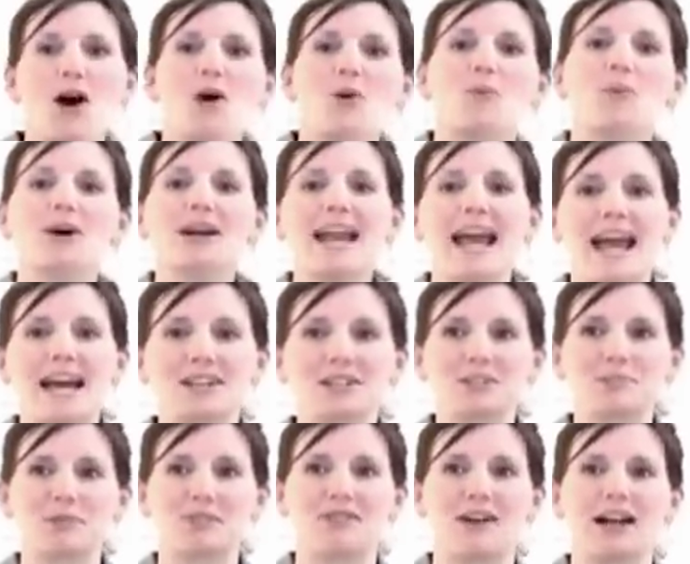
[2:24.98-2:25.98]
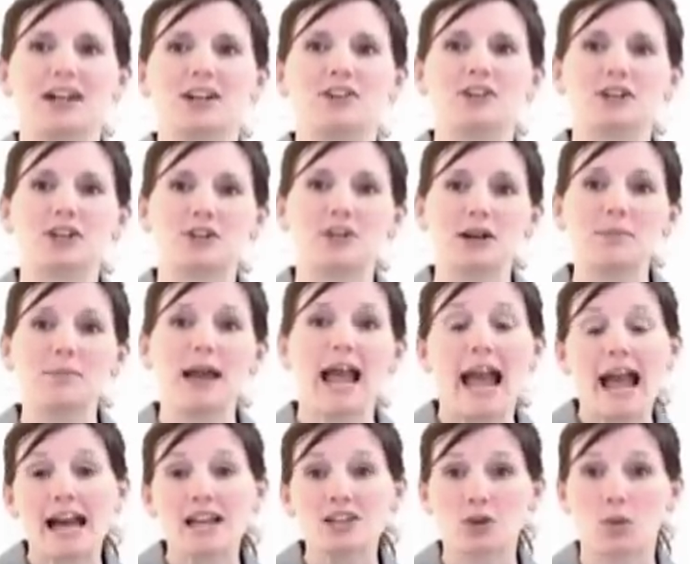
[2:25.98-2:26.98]
Wood handles provide good grip
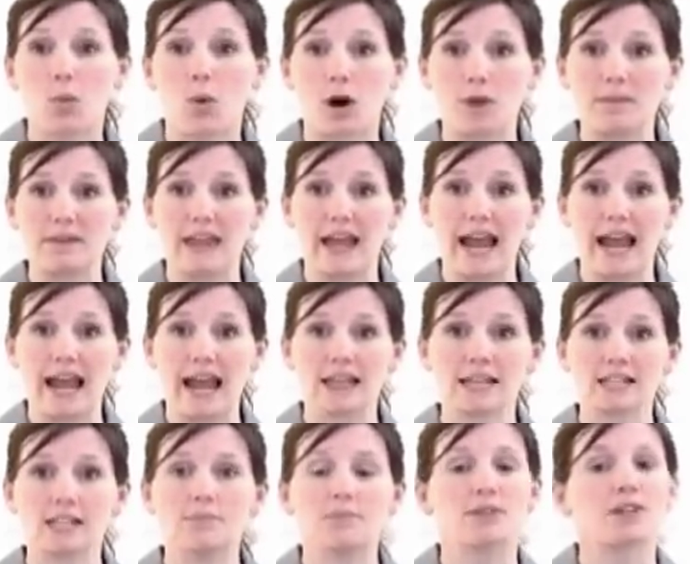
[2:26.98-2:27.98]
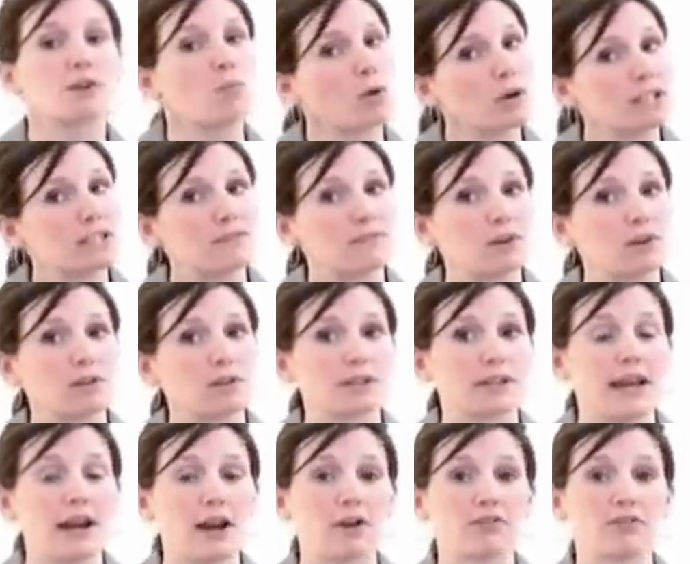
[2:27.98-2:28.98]
and are warm in the hand, but they're more difficult to
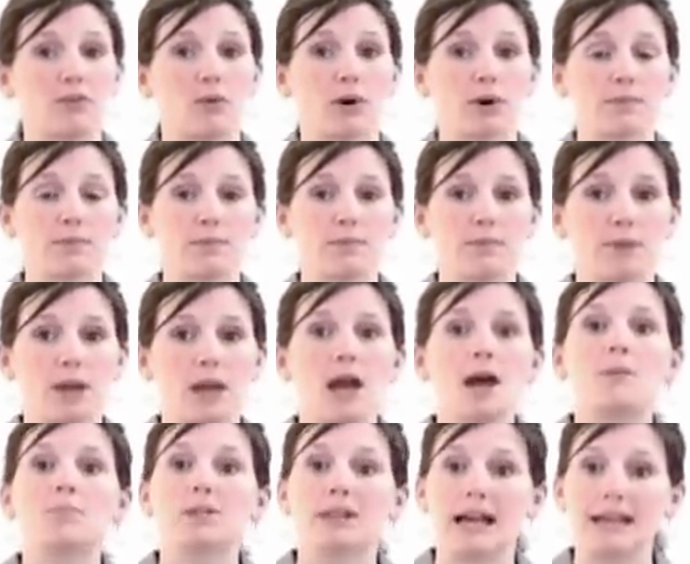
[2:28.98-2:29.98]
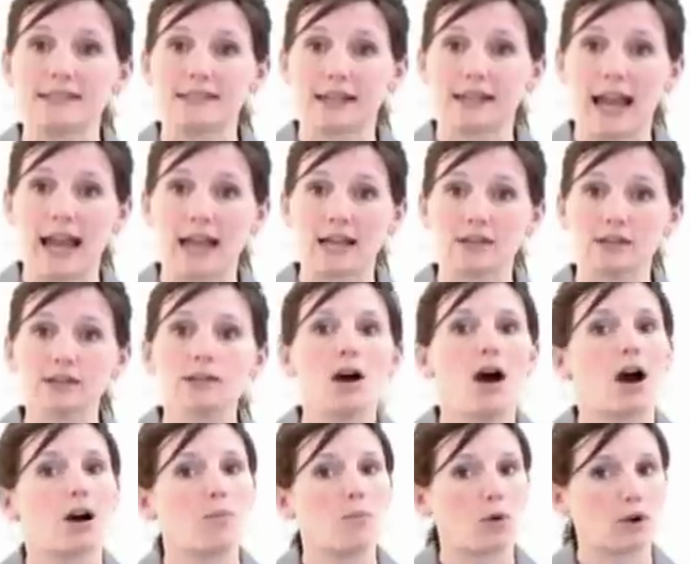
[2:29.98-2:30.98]
care for. Plastic handles
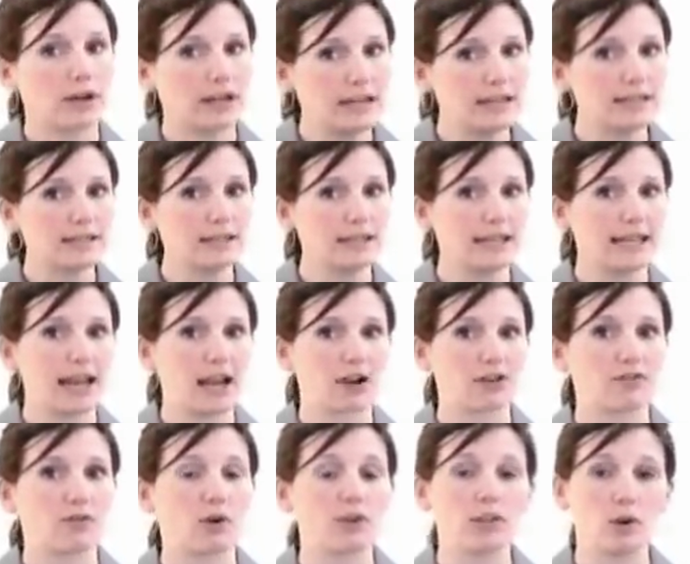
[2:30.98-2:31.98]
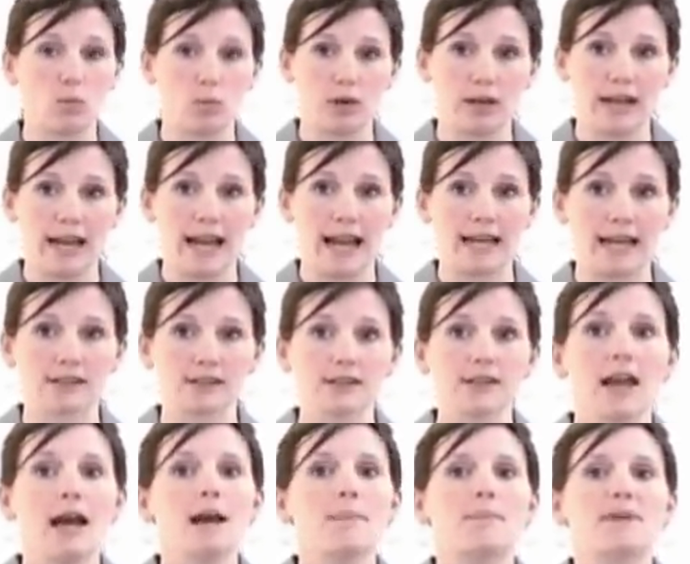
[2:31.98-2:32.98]
are more easily cared for than wooden handles,
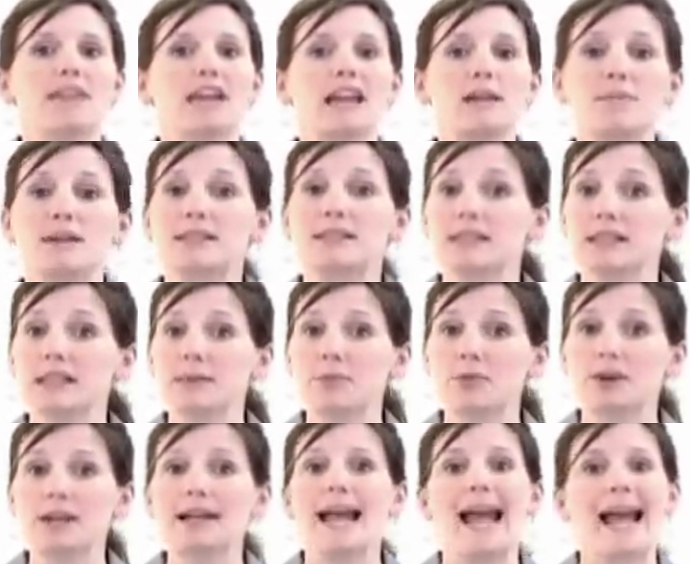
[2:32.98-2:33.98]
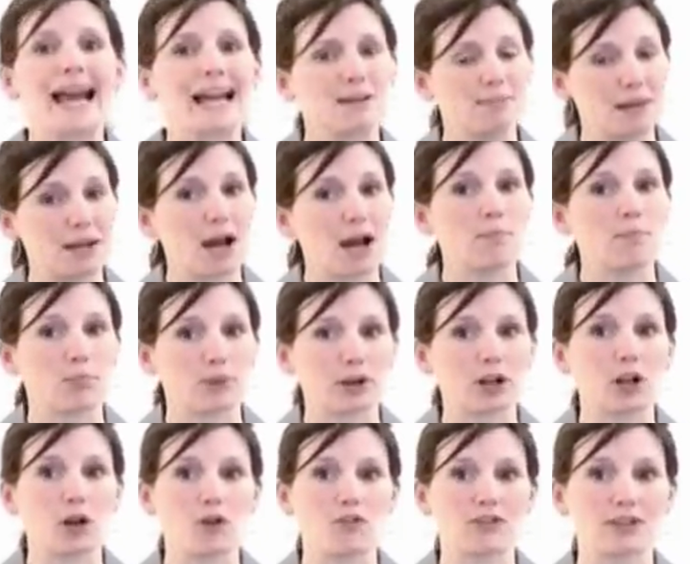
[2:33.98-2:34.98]
but they can be slippery and become
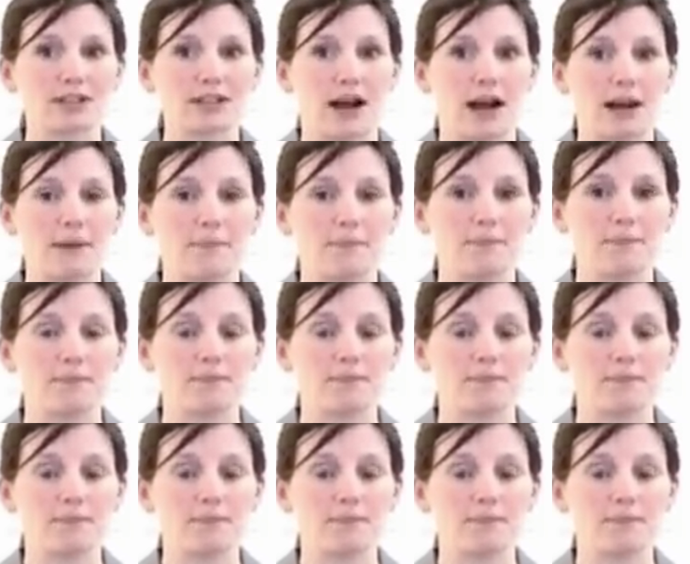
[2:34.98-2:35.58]
brittle over time.